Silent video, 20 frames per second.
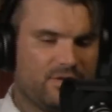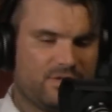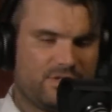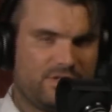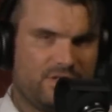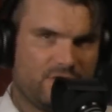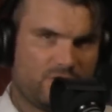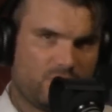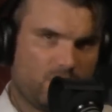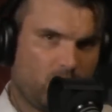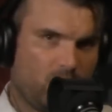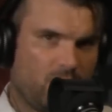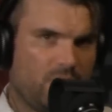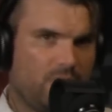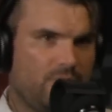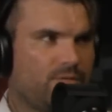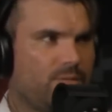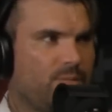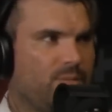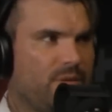there's a
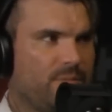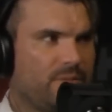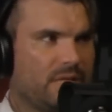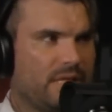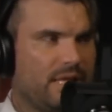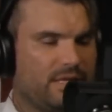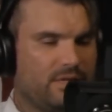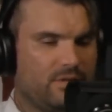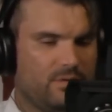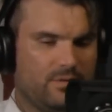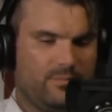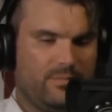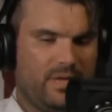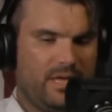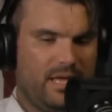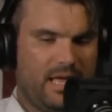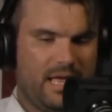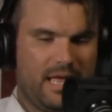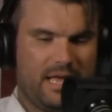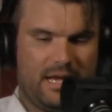word for people like you and
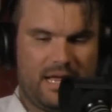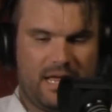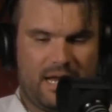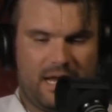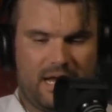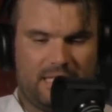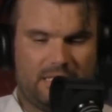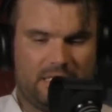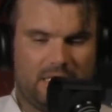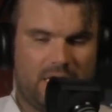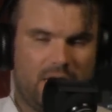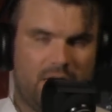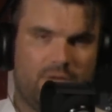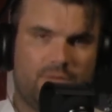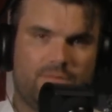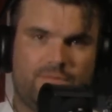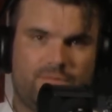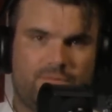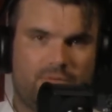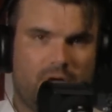me. And and I
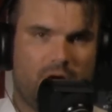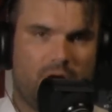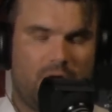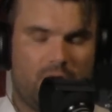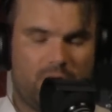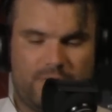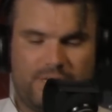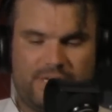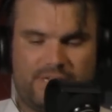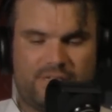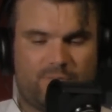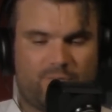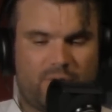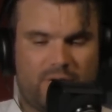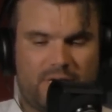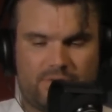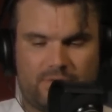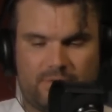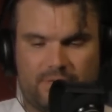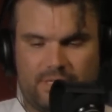love a, a recent
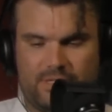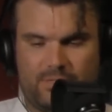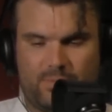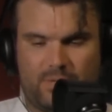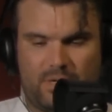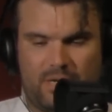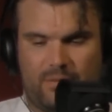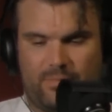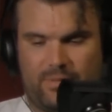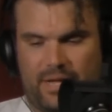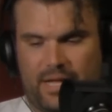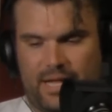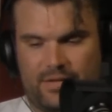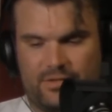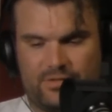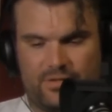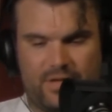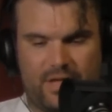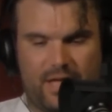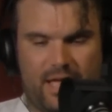press release put out by
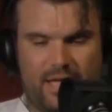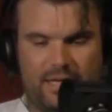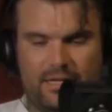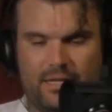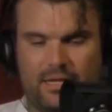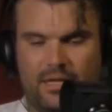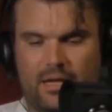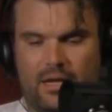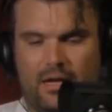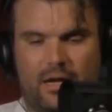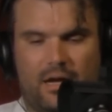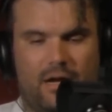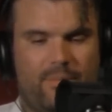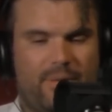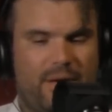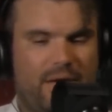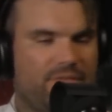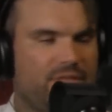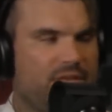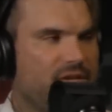Andrew Yang
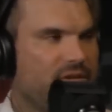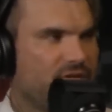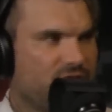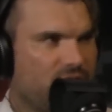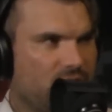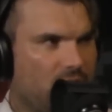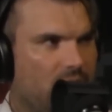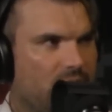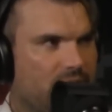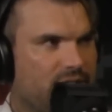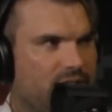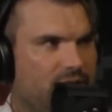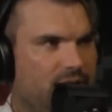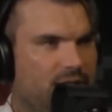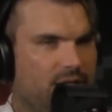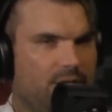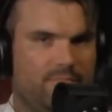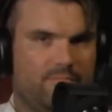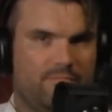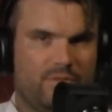about the
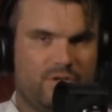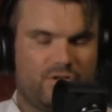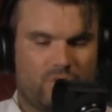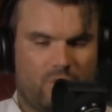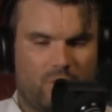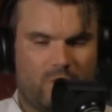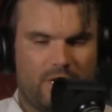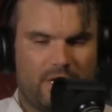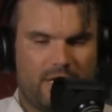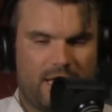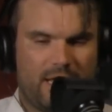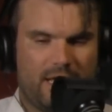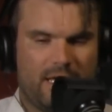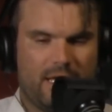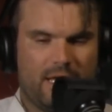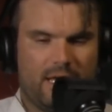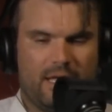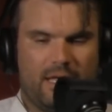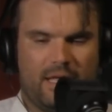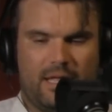exhausted majority.
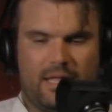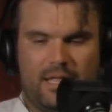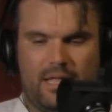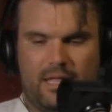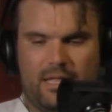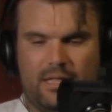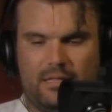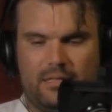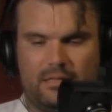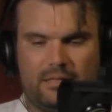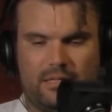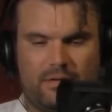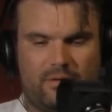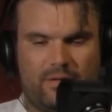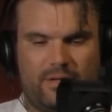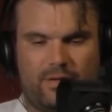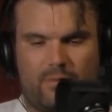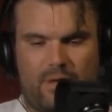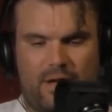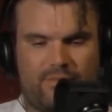He
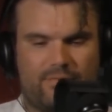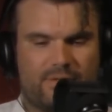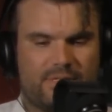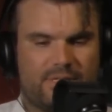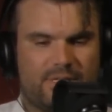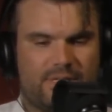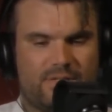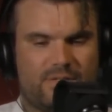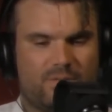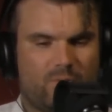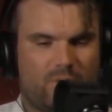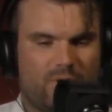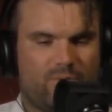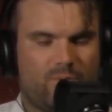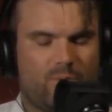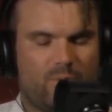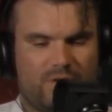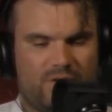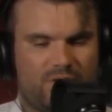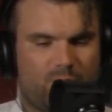literally references in one of
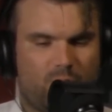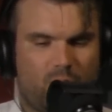his more